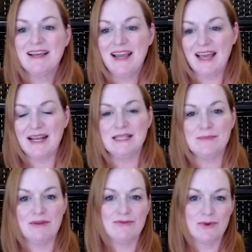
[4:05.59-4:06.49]
and I
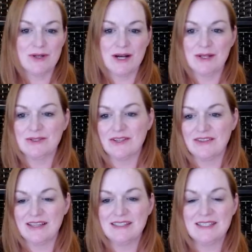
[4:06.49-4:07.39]
spent $4 on
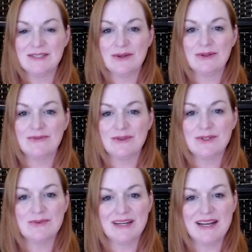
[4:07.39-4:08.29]
this and sold it for $20.